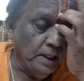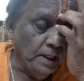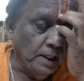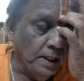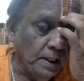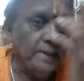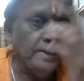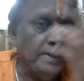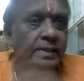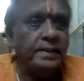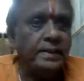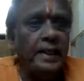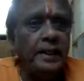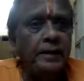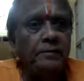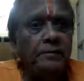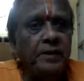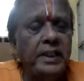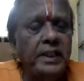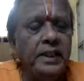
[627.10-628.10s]
at the
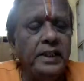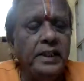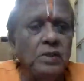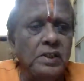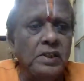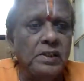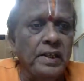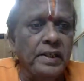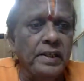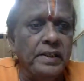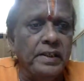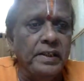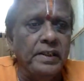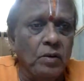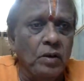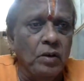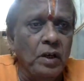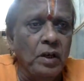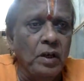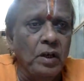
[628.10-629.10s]
time when it was let
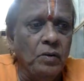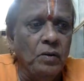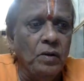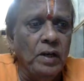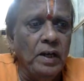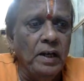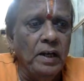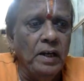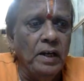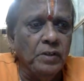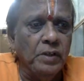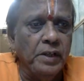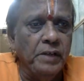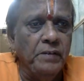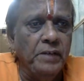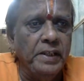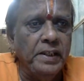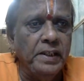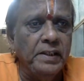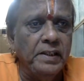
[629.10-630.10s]
out, you will have to
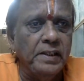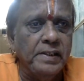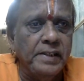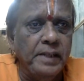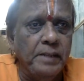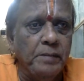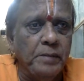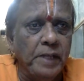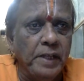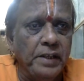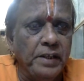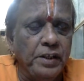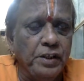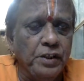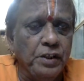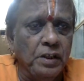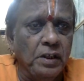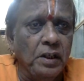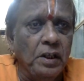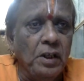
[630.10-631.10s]
give it in the same
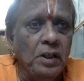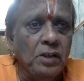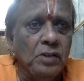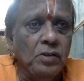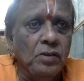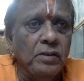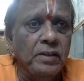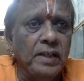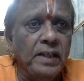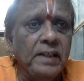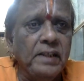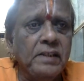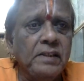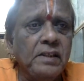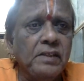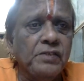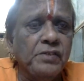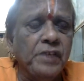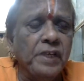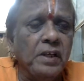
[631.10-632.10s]
condition. So that is
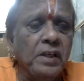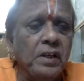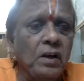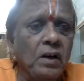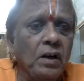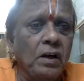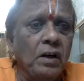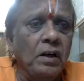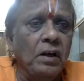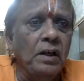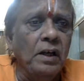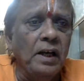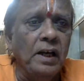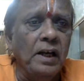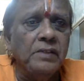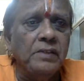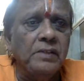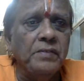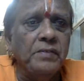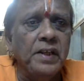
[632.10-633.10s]
a strict law
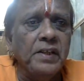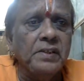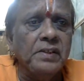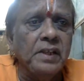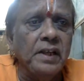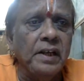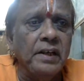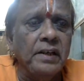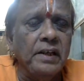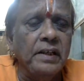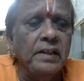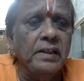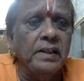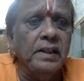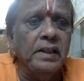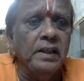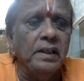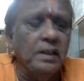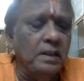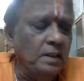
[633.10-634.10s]
as far as
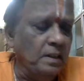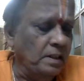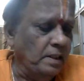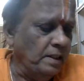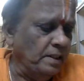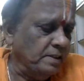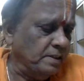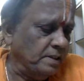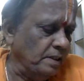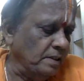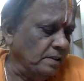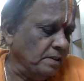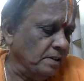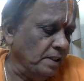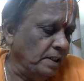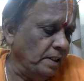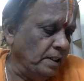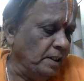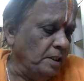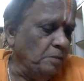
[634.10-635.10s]
Karnataka is
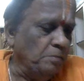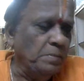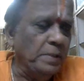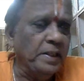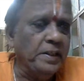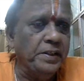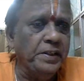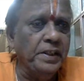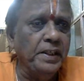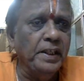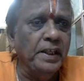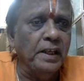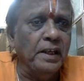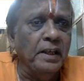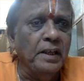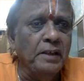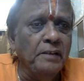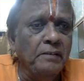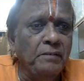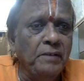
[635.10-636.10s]
concerned. But here
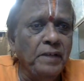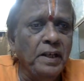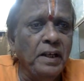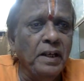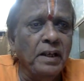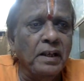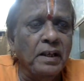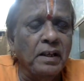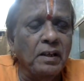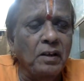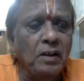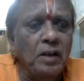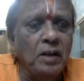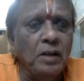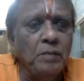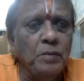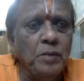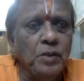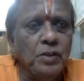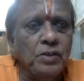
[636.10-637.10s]
we are
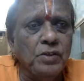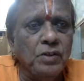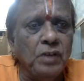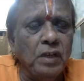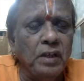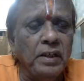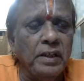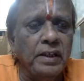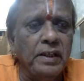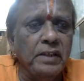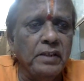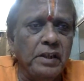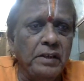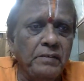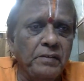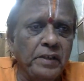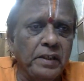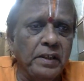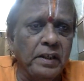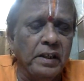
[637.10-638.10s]
almost tolerant to
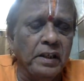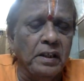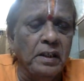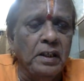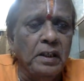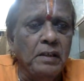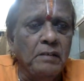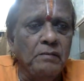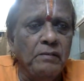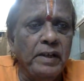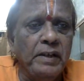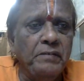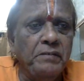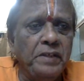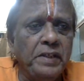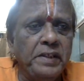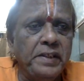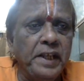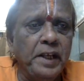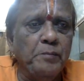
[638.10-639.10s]
everything. When
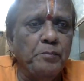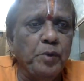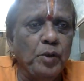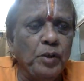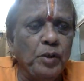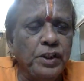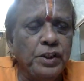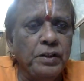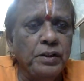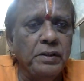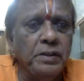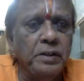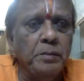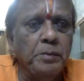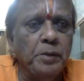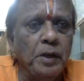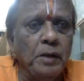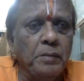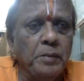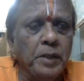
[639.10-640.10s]
we take possession of the
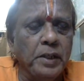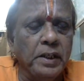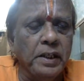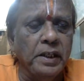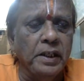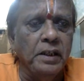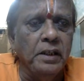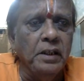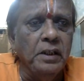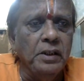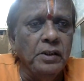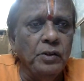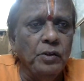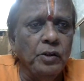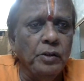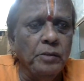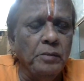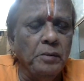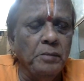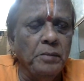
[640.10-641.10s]
property, you
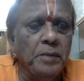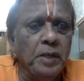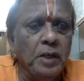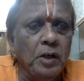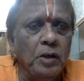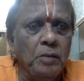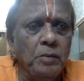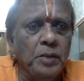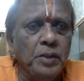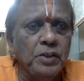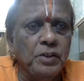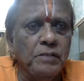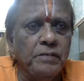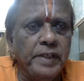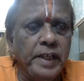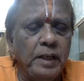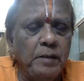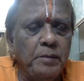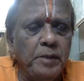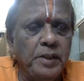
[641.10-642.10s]
remember how much of
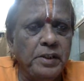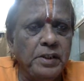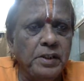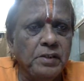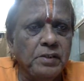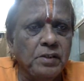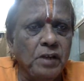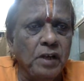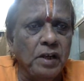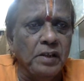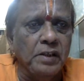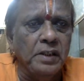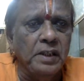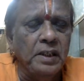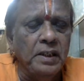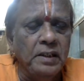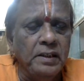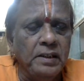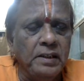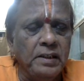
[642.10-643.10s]
damage is caused.
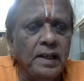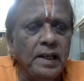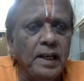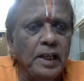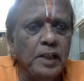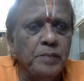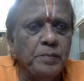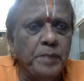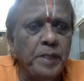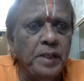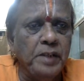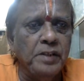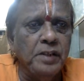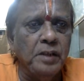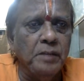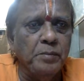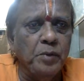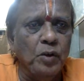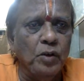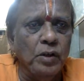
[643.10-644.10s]
The glass panes
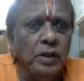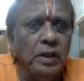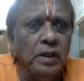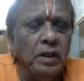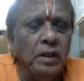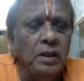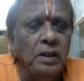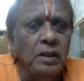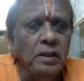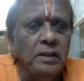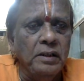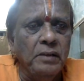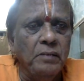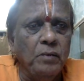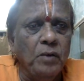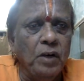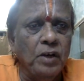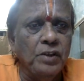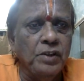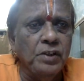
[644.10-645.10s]
are broken, the
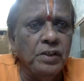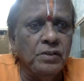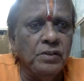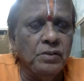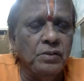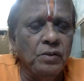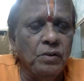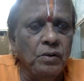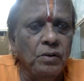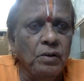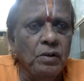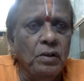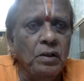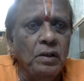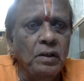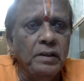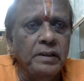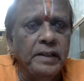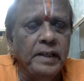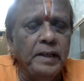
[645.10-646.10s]
washers go,
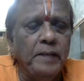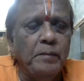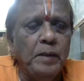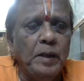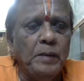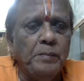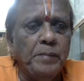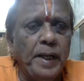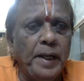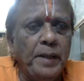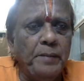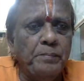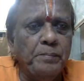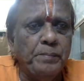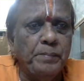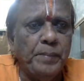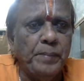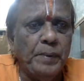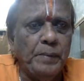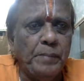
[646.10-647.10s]
the
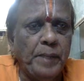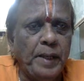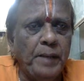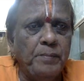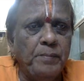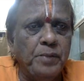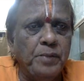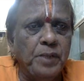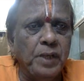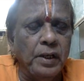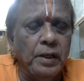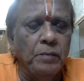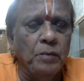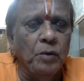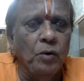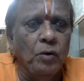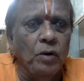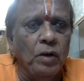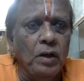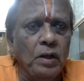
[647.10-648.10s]
pipes are
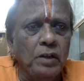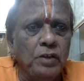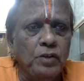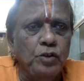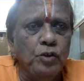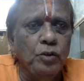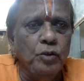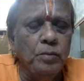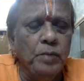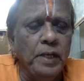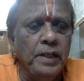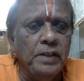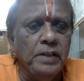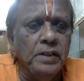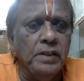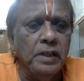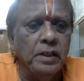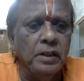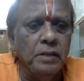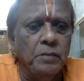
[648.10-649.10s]
removed, tube lights
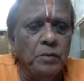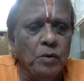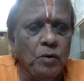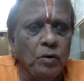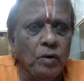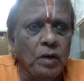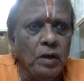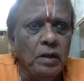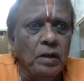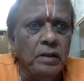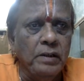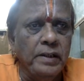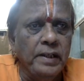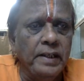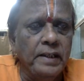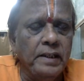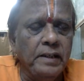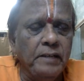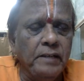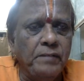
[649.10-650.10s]
are removed,
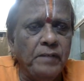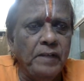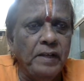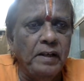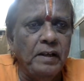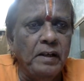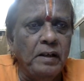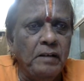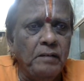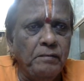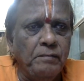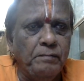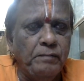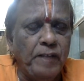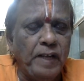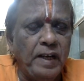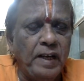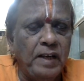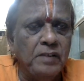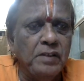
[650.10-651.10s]
then the
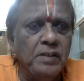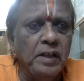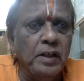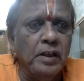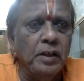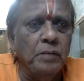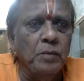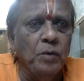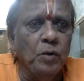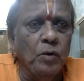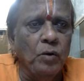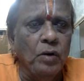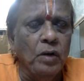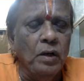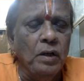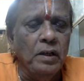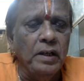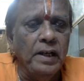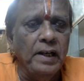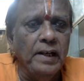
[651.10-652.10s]
fans are removed,
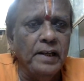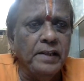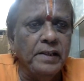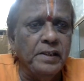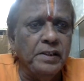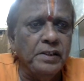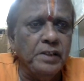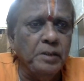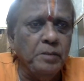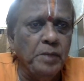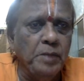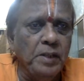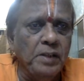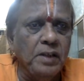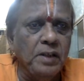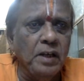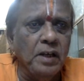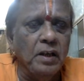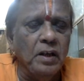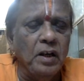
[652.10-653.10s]
electricity bills
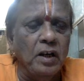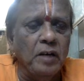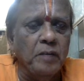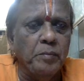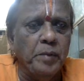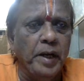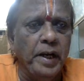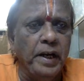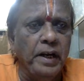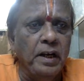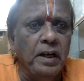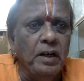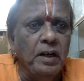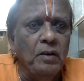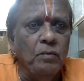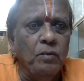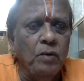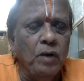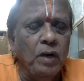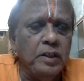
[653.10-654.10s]
are not paid,
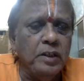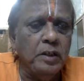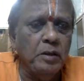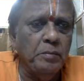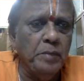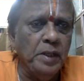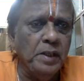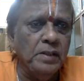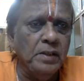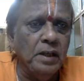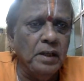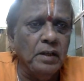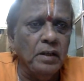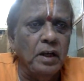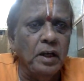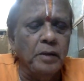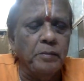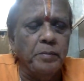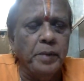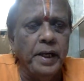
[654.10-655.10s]
water bills are
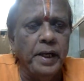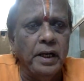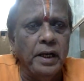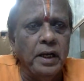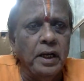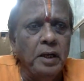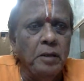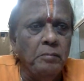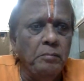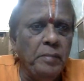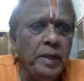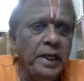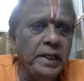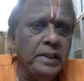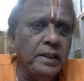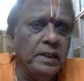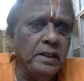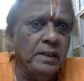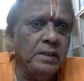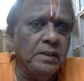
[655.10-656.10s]
not paid,
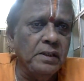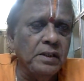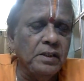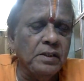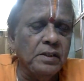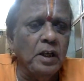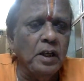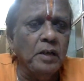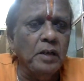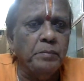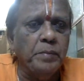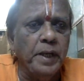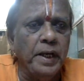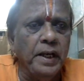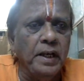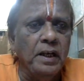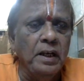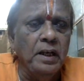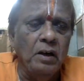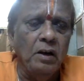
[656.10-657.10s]
maintenance is not
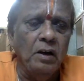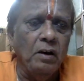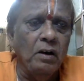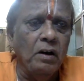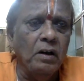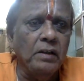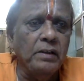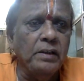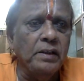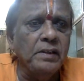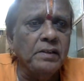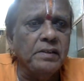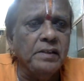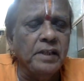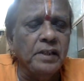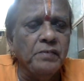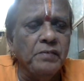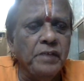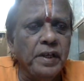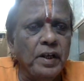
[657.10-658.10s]
paid. All these
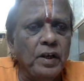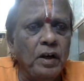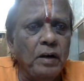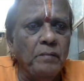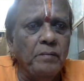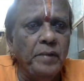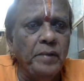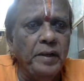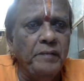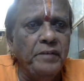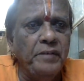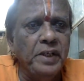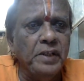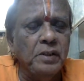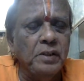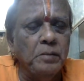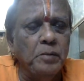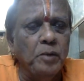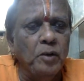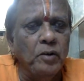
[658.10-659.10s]
things we are oblivious
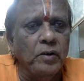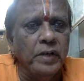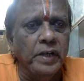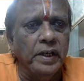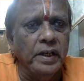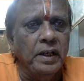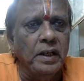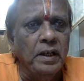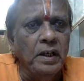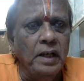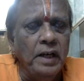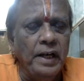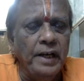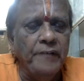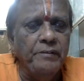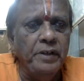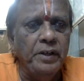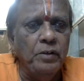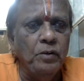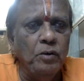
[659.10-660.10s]
about it, and
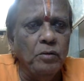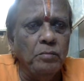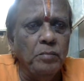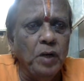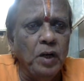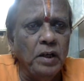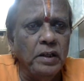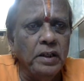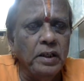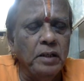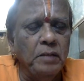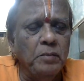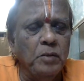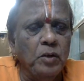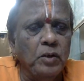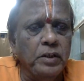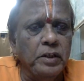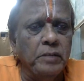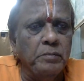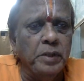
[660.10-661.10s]
we don't bother
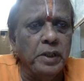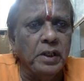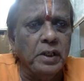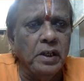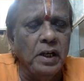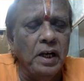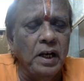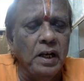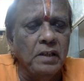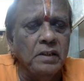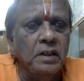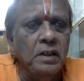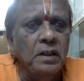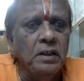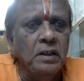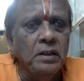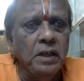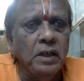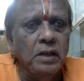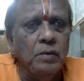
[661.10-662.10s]
about it because
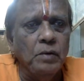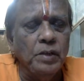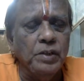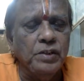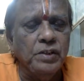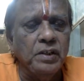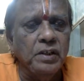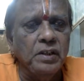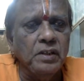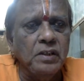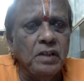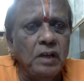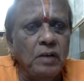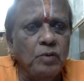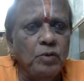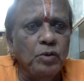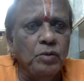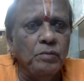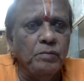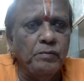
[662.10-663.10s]
the question is how
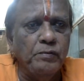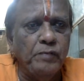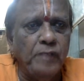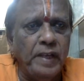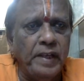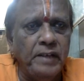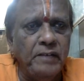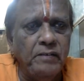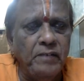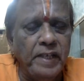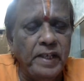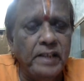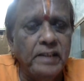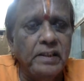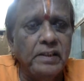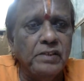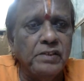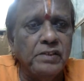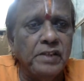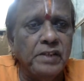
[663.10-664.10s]
to find where
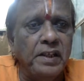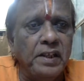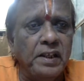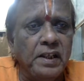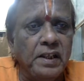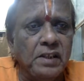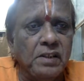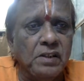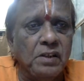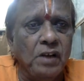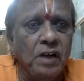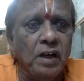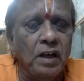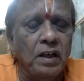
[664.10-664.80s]
this tenant has gone.